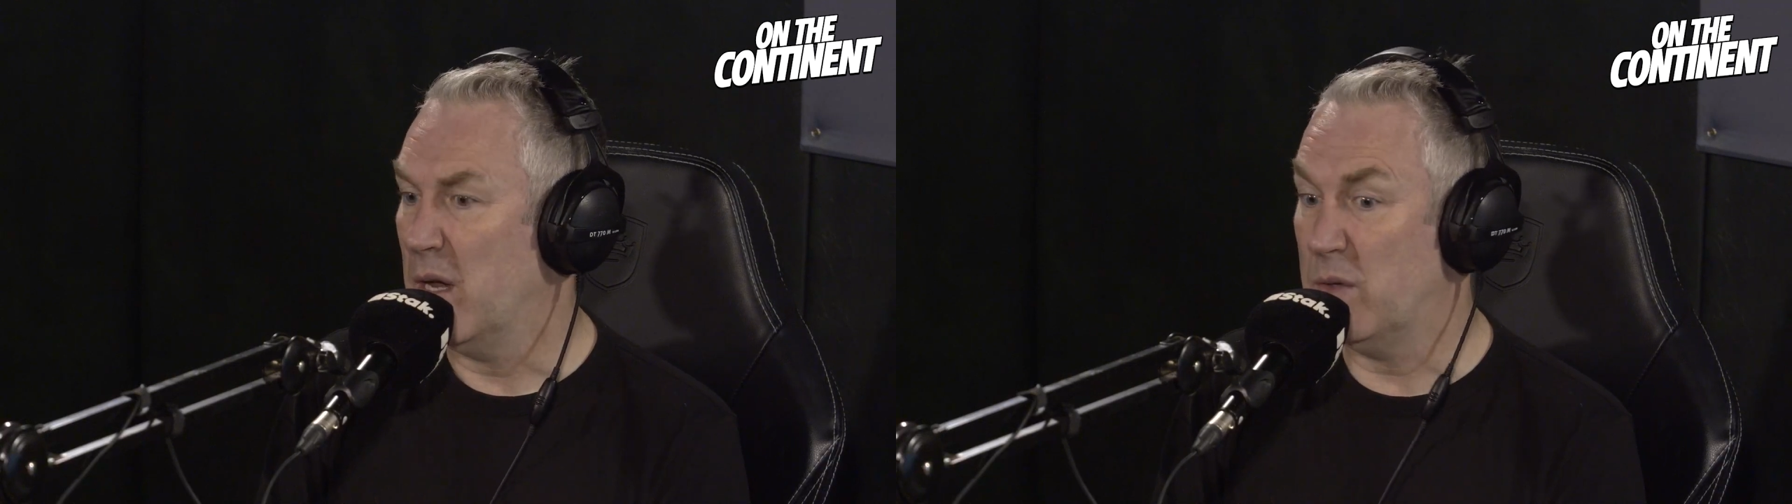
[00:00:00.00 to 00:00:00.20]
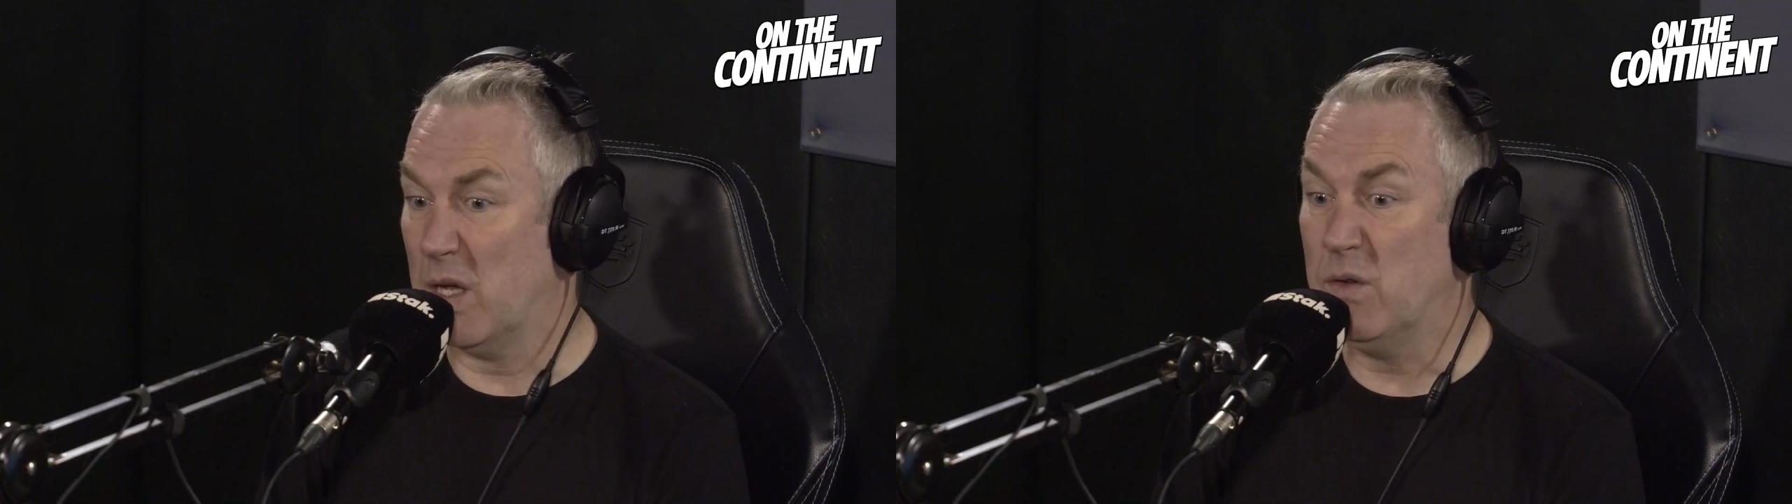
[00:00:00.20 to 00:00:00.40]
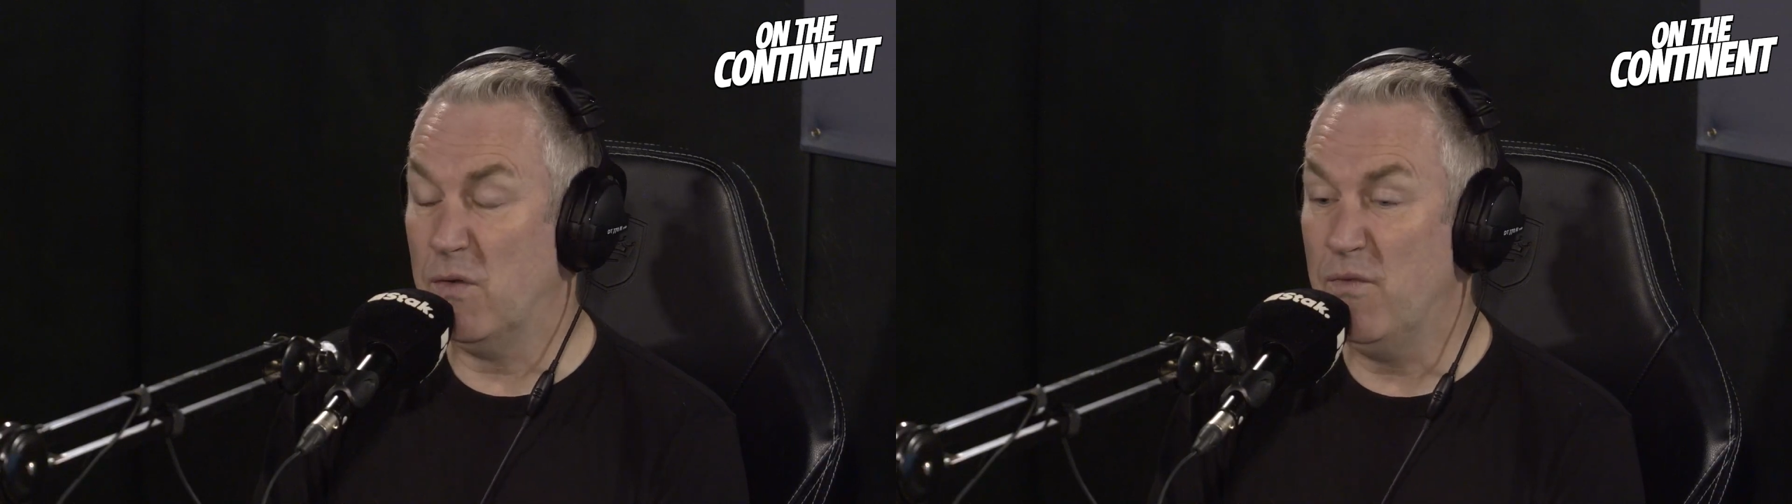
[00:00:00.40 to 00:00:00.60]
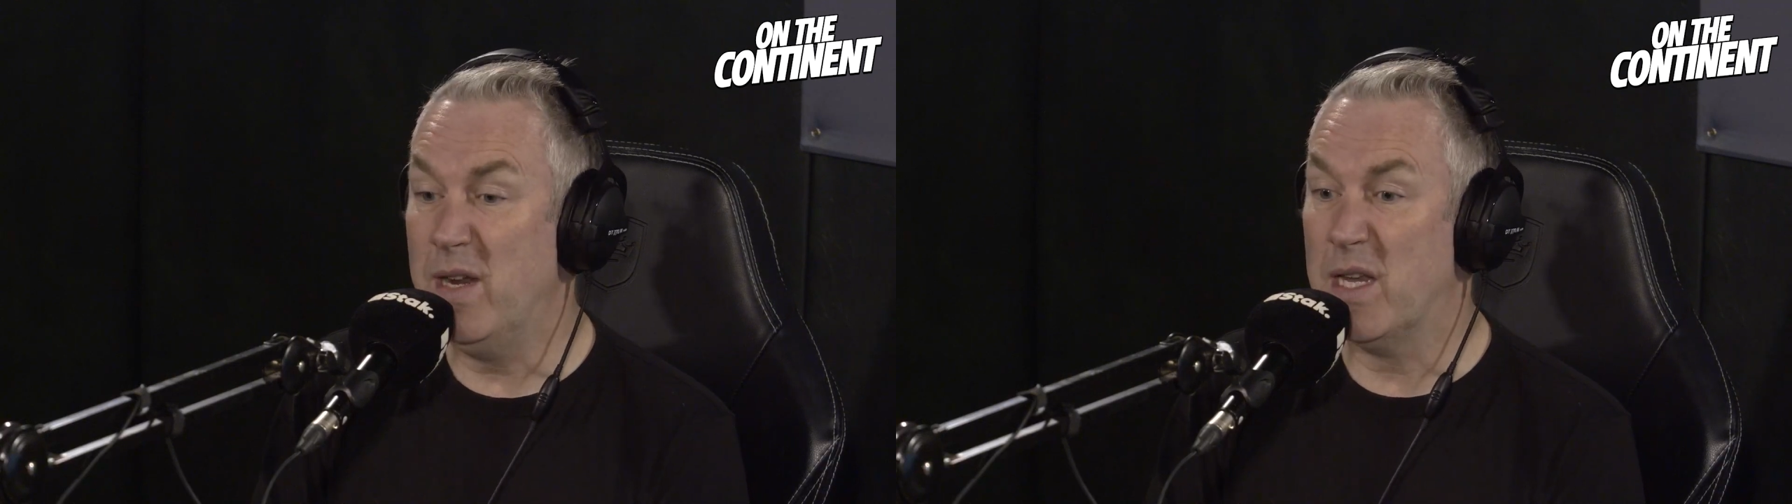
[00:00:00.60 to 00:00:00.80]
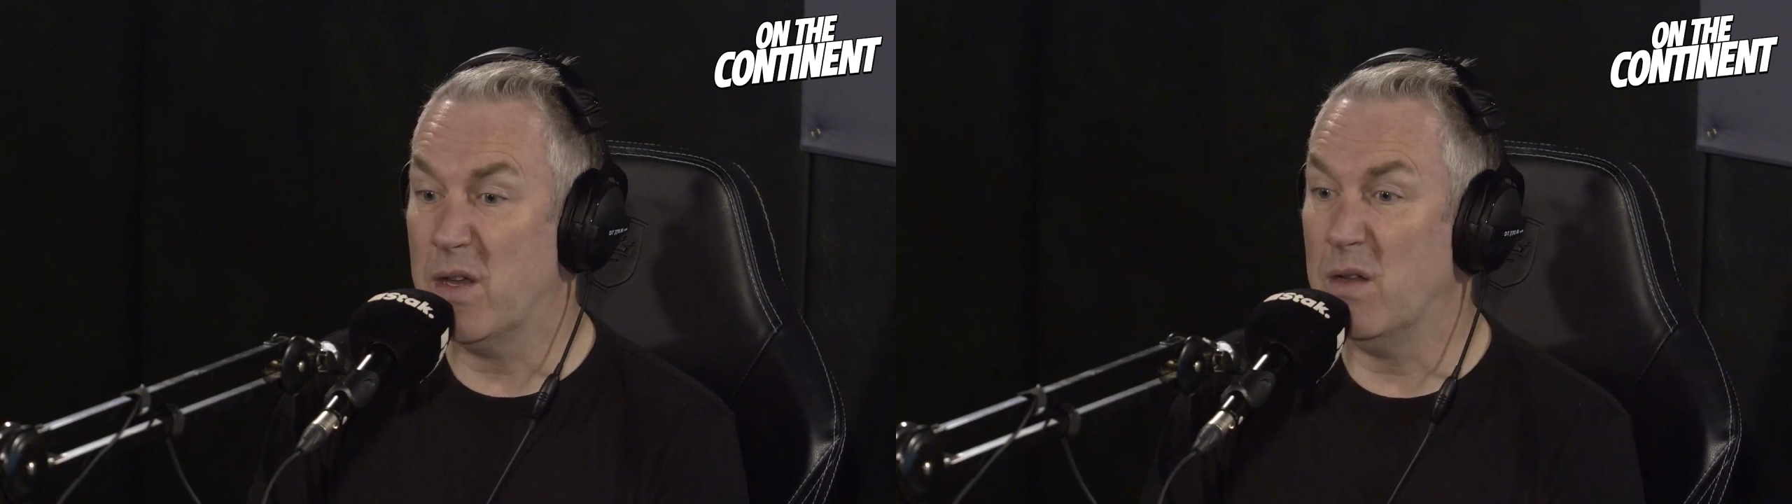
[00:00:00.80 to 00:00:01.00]
a
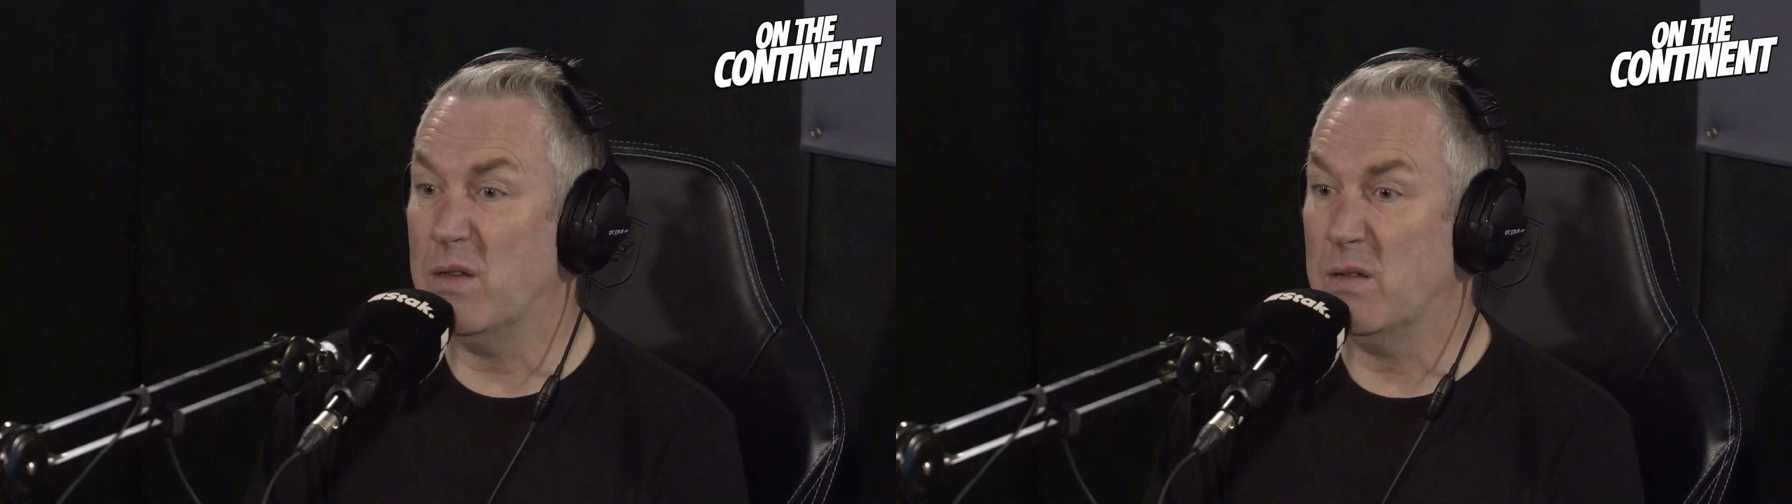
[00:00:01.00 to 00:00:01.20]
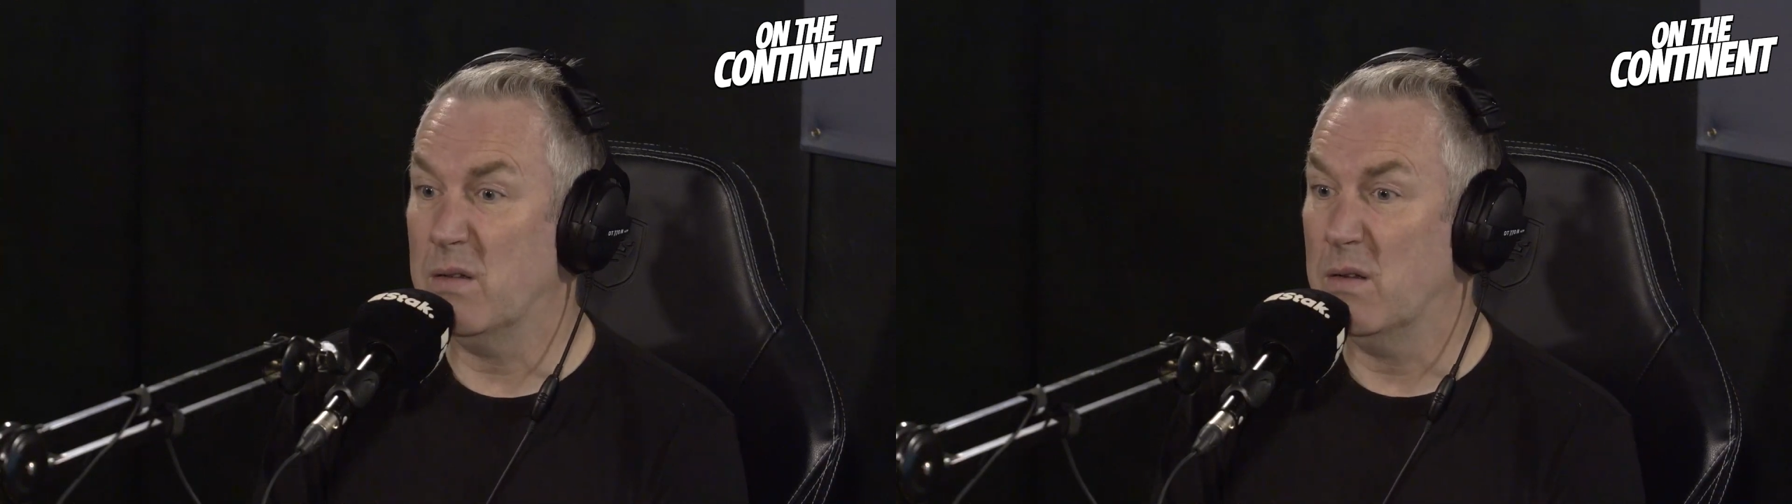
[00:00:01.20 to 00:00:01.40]
really good